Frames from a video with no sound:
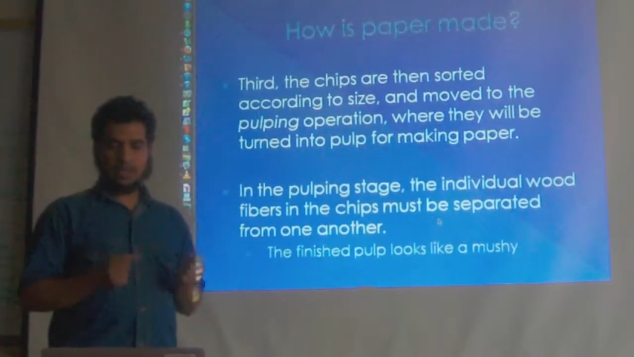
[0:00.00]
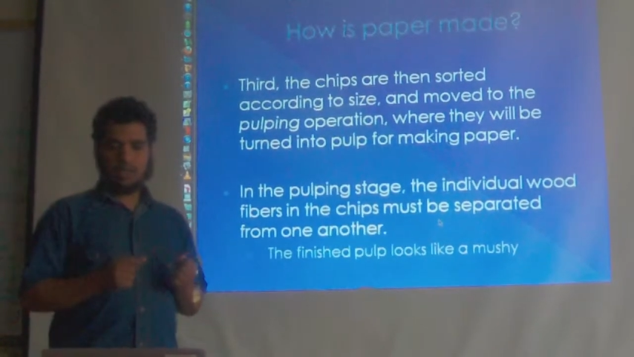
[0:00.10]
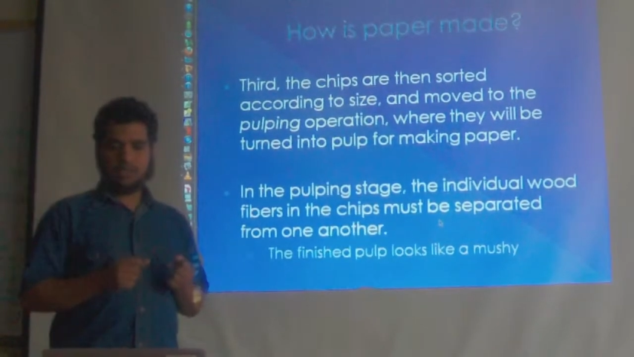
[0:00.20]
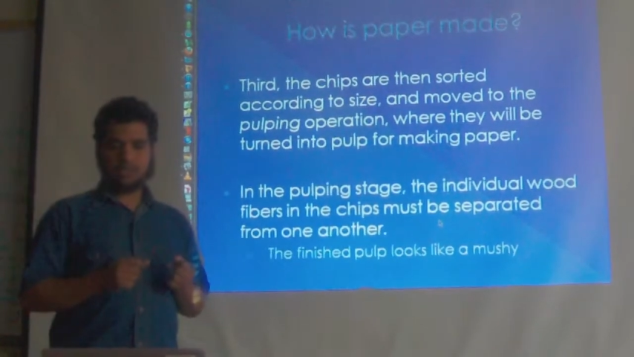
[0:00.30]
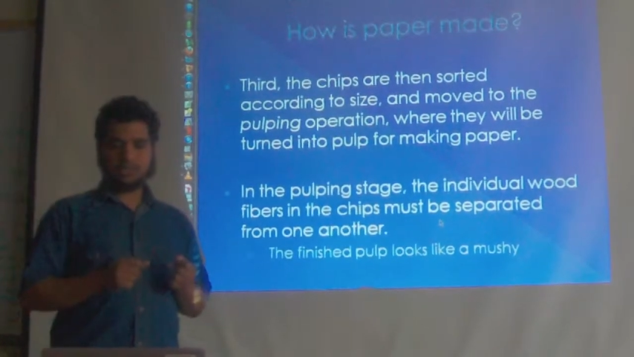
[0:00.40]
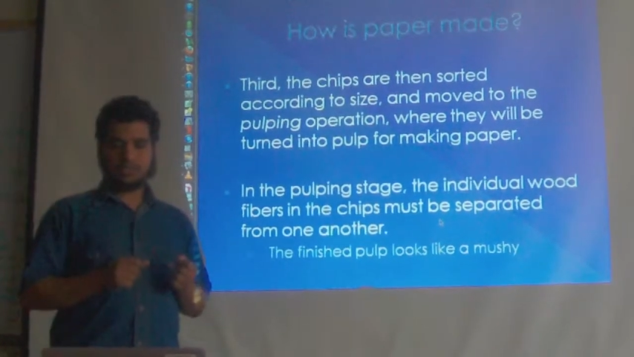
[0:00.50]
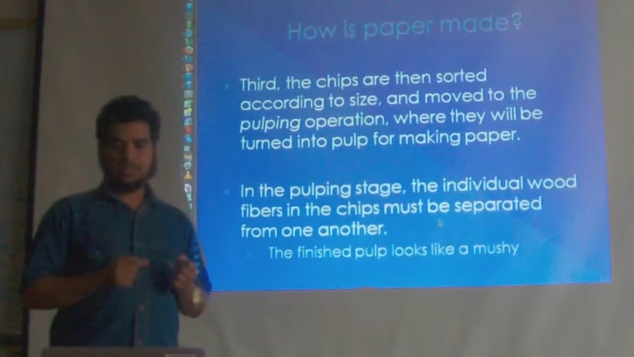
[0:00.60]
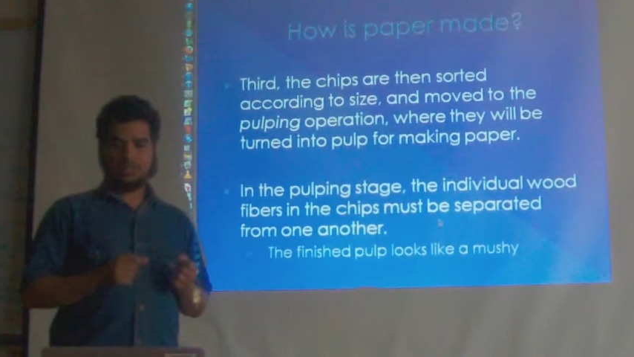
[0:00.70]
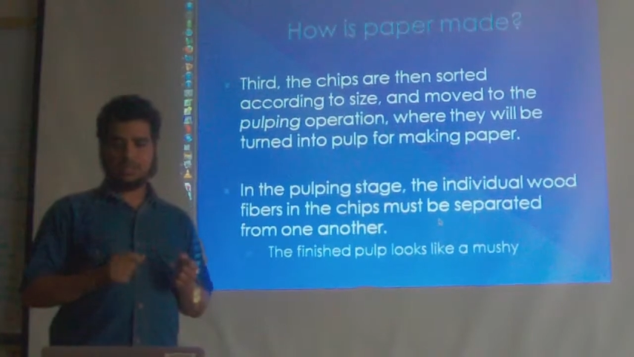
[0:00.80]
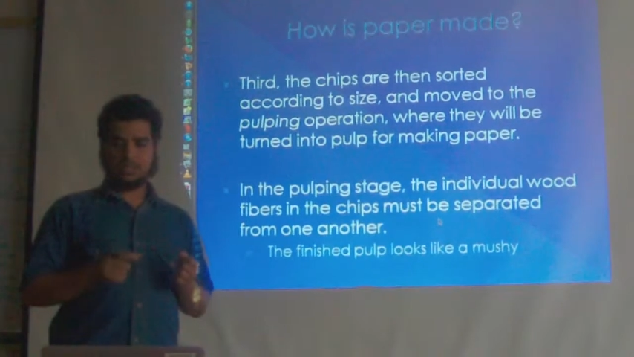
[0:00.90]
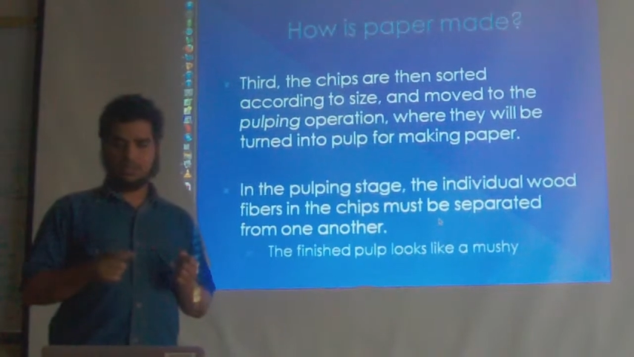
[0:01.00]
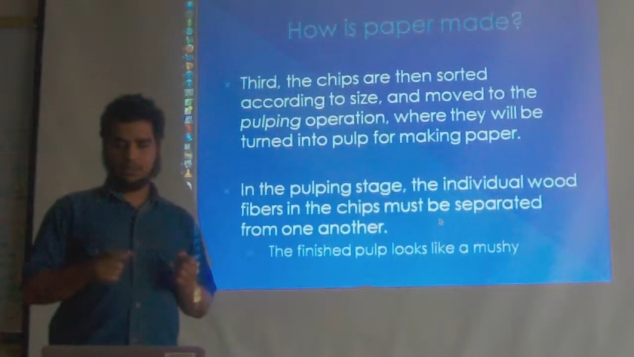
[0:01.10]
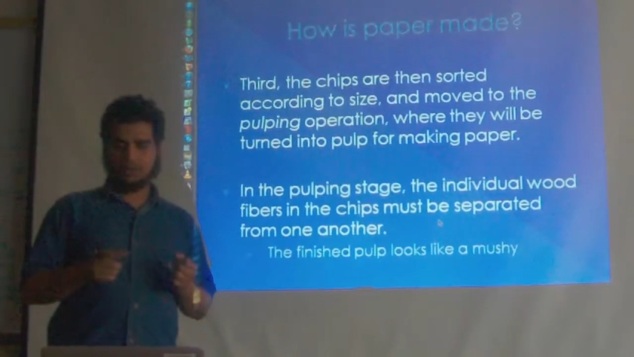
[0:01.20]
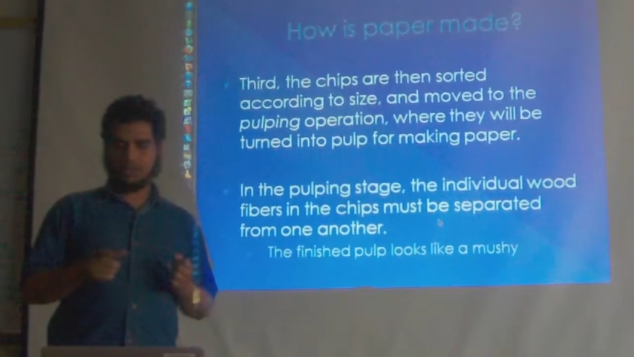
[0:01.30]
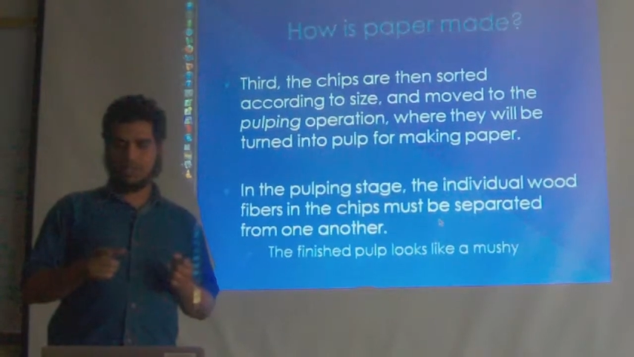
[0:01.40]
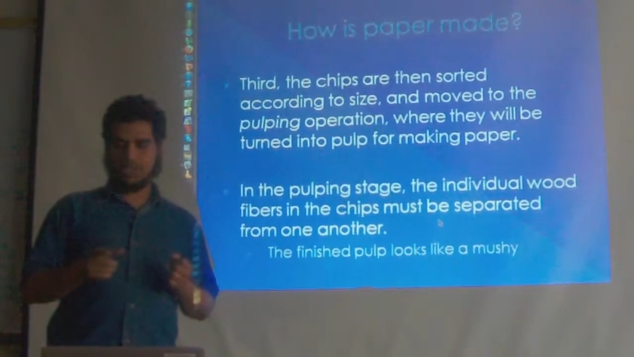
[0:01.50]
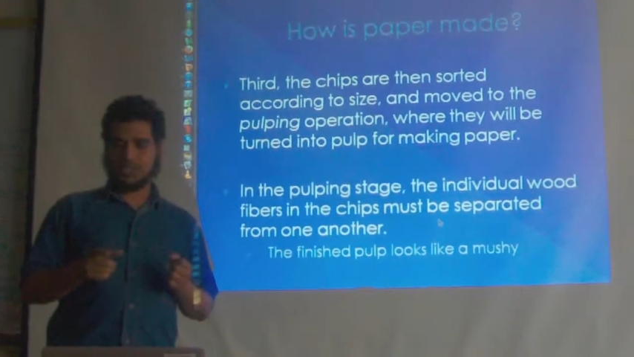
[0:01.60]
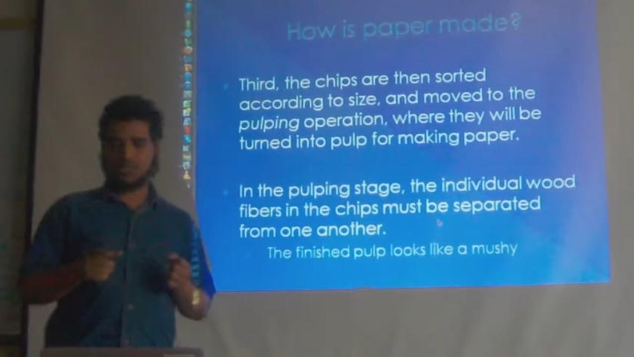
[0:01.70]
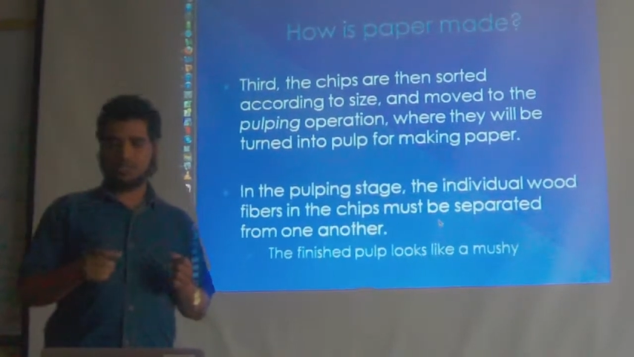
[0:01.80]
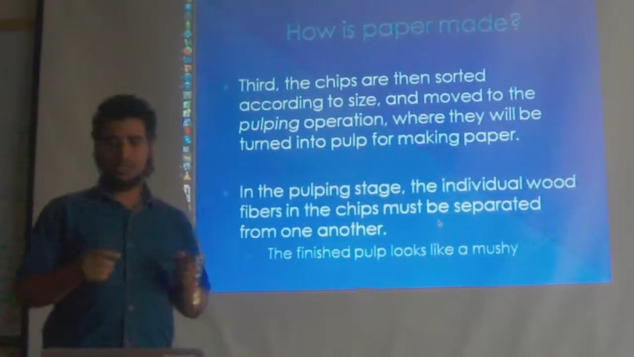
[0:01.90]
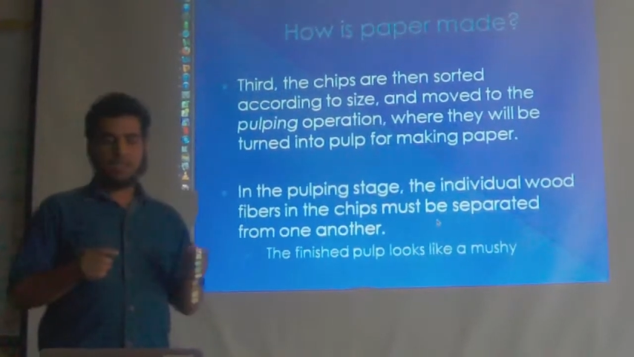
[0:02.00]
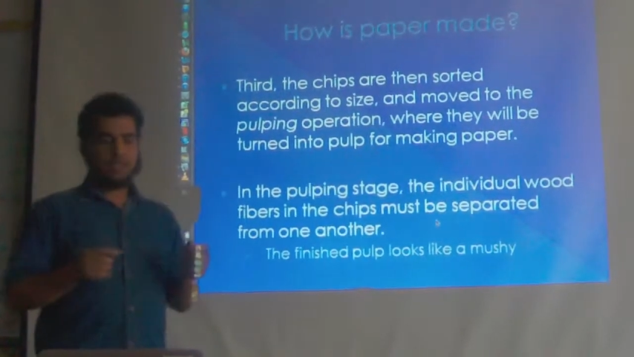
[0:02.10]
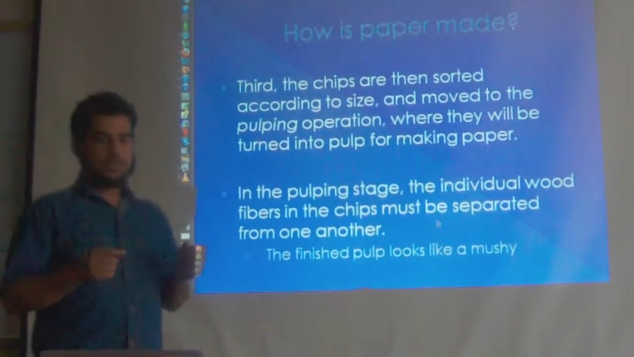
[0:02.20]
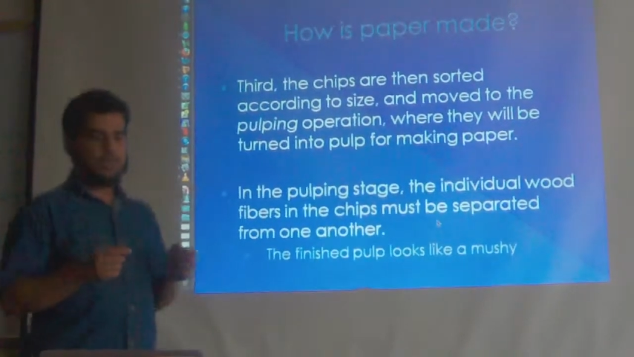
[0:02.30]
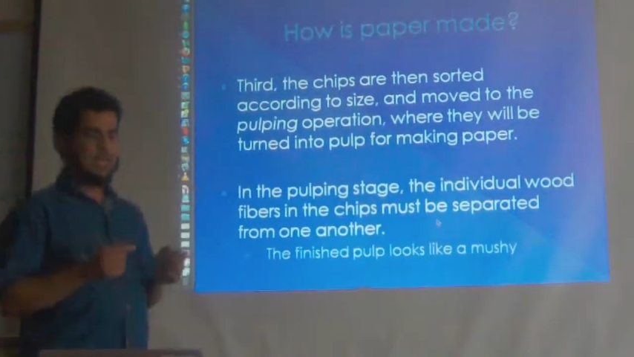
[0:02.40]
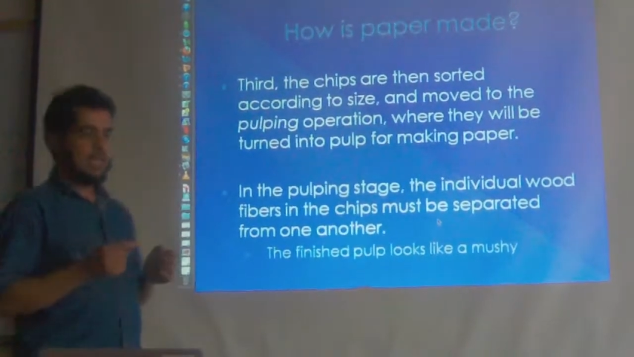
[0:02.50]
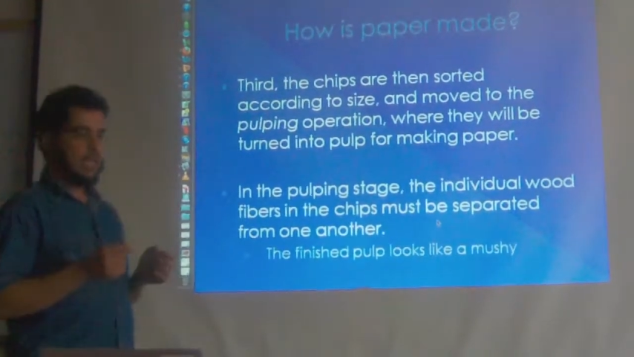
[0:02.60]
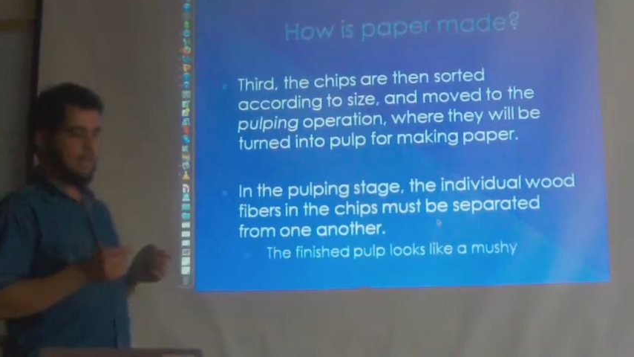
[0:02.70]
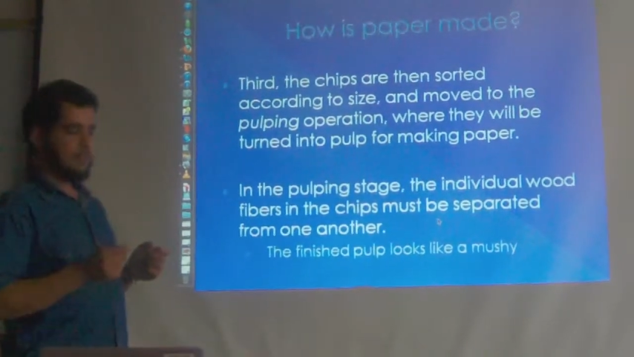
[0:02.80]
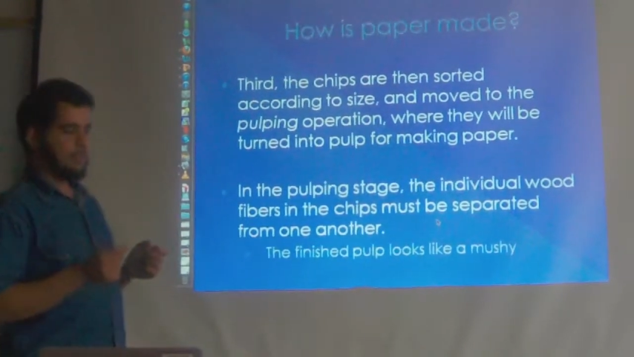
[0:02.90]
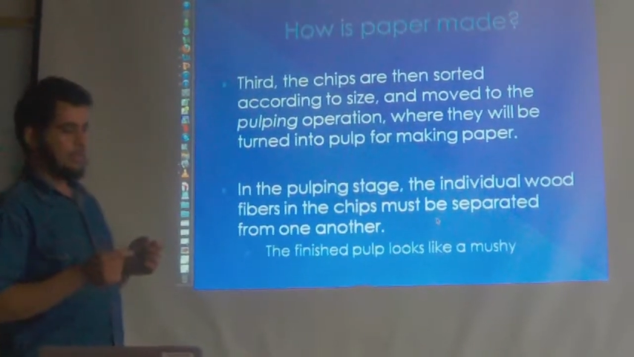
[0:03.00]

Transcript: And in this operation, they have